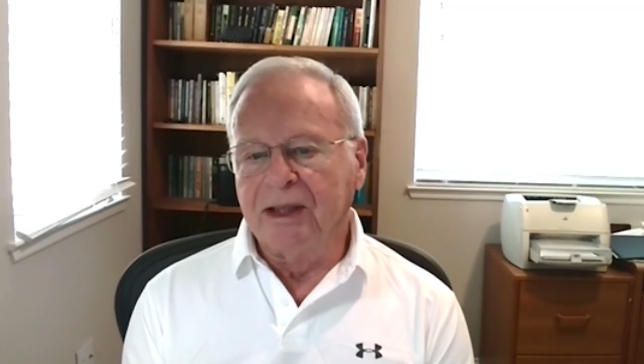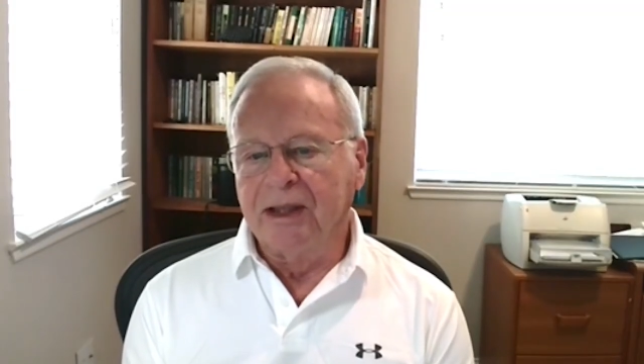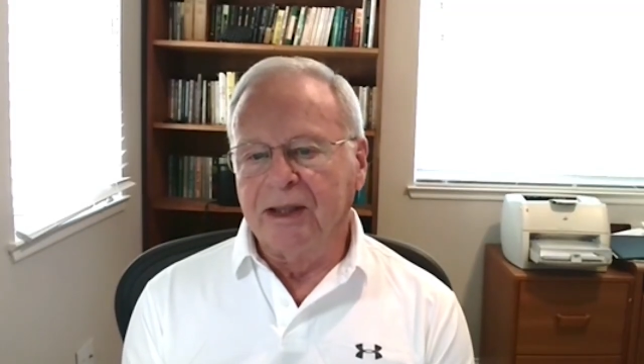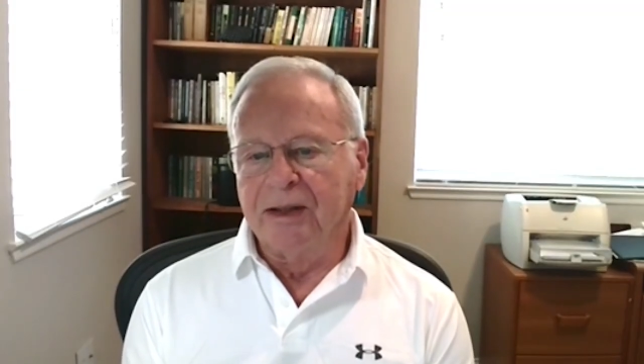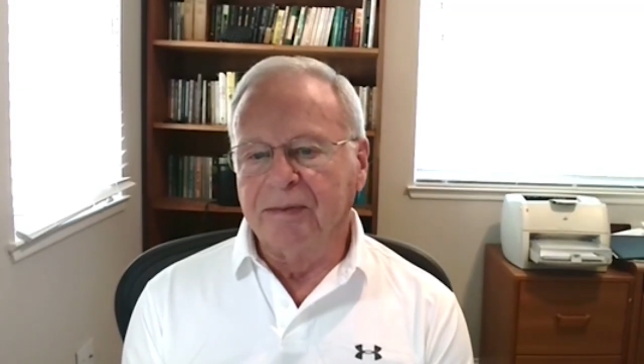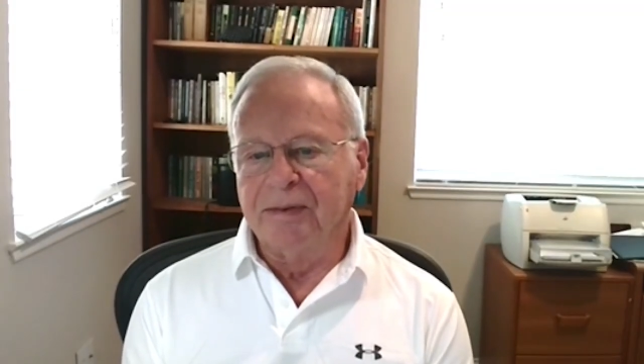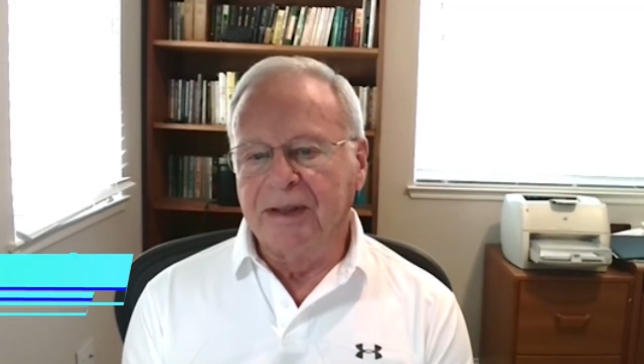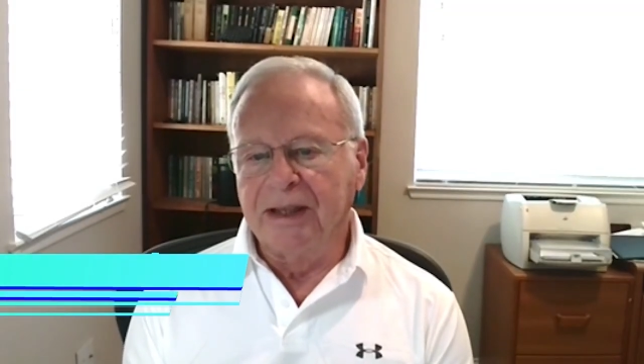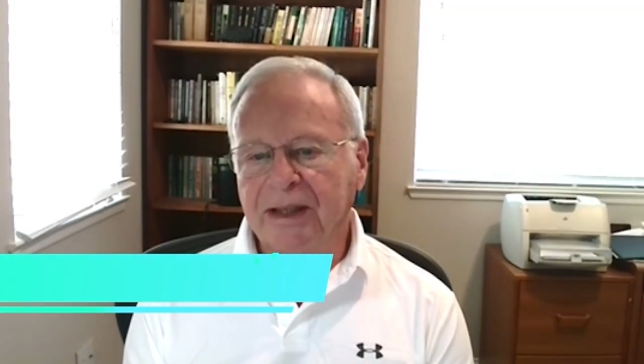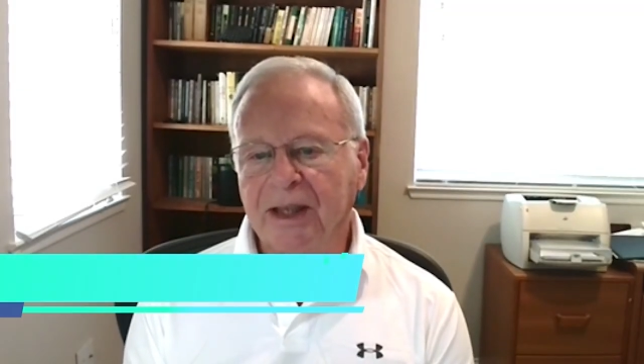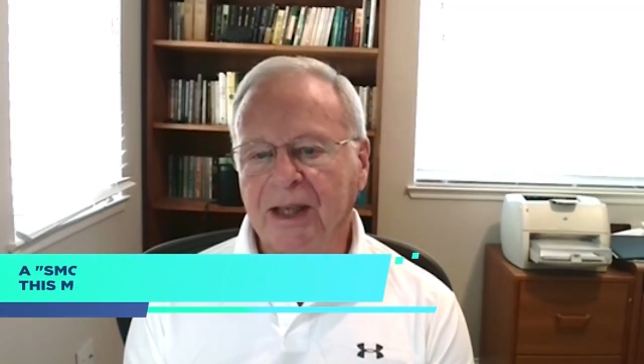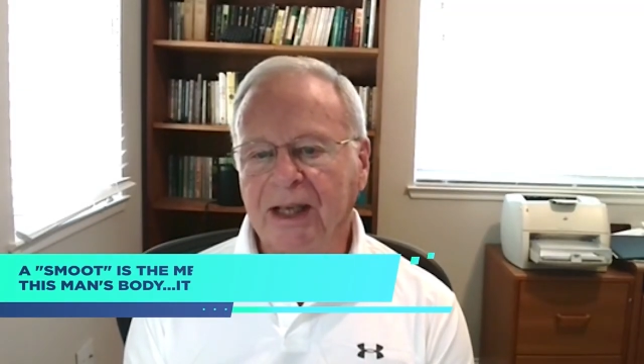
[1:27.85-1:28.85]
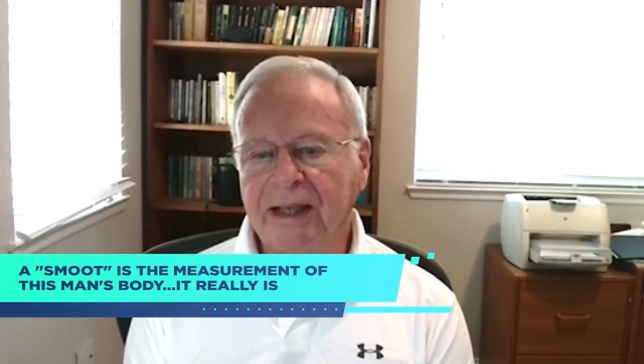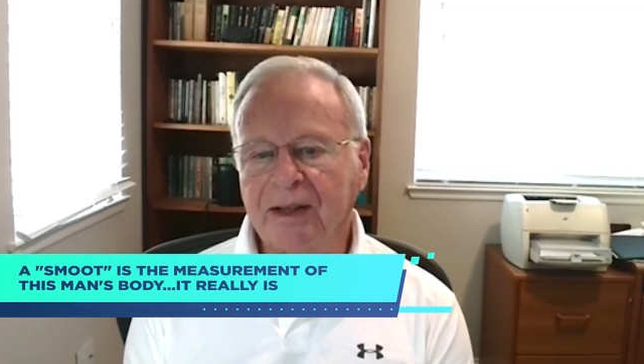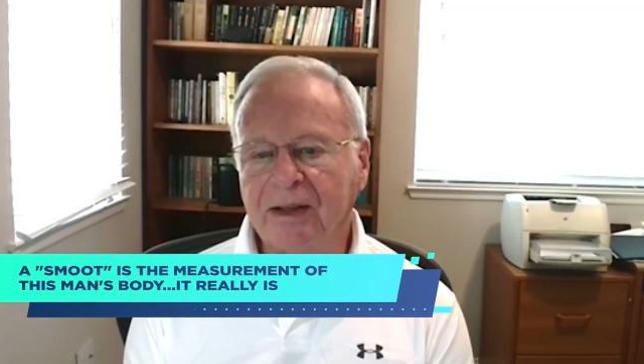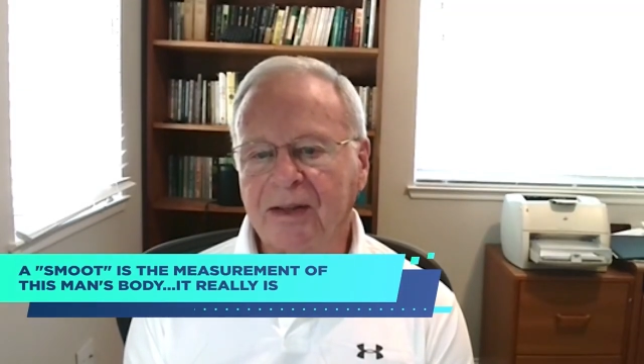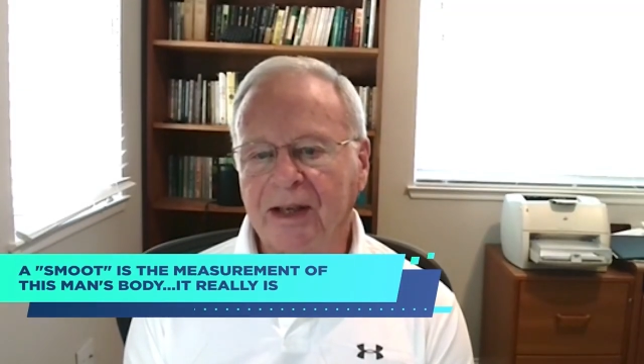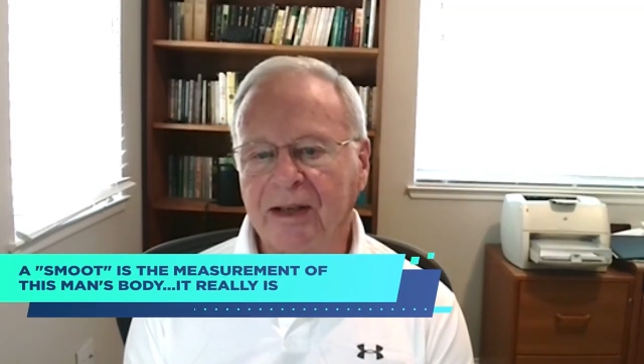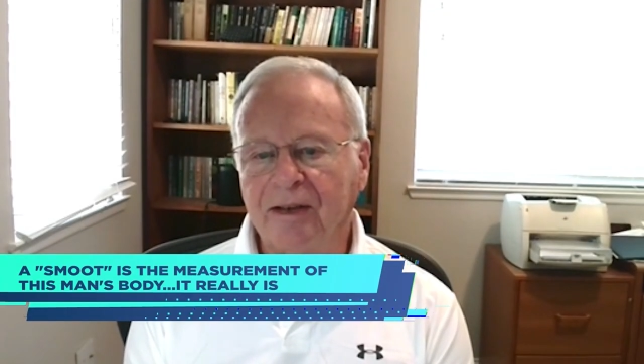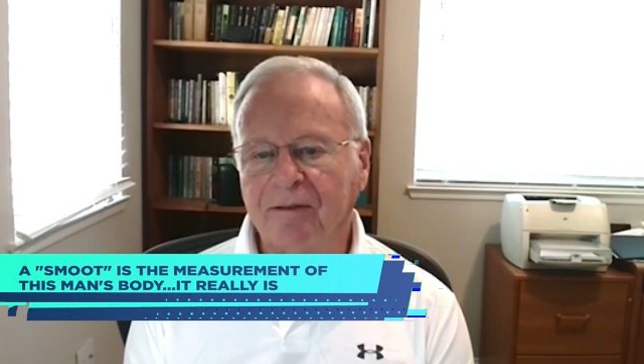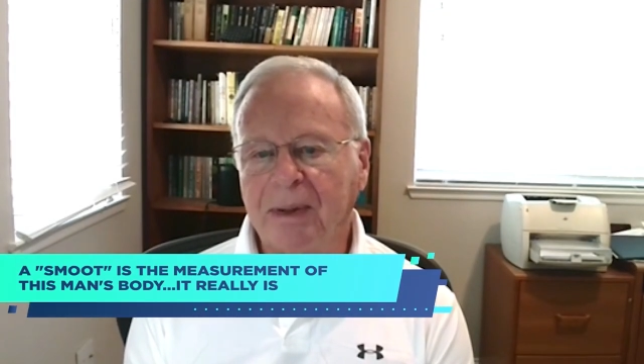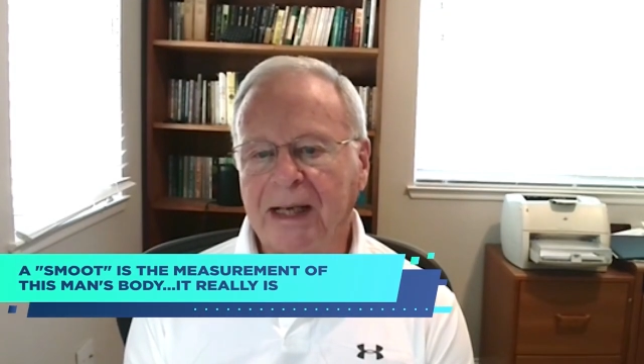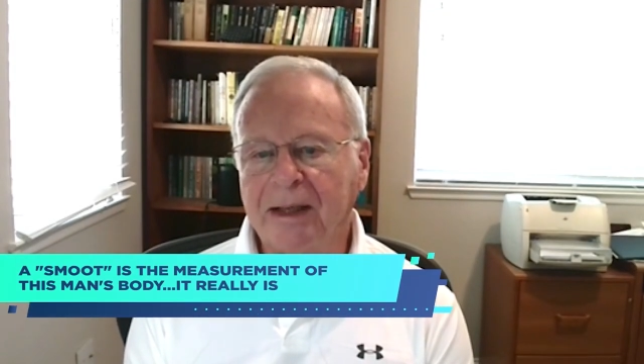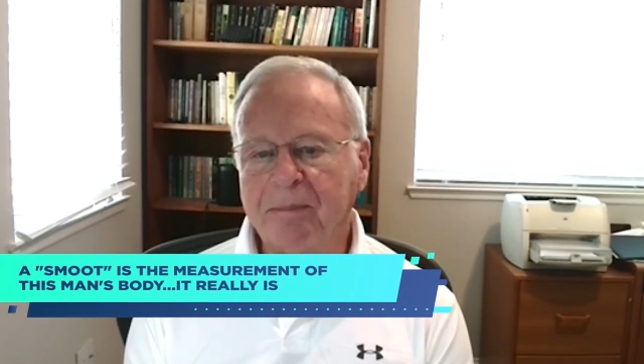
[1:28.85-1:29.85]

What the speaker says: of the length of my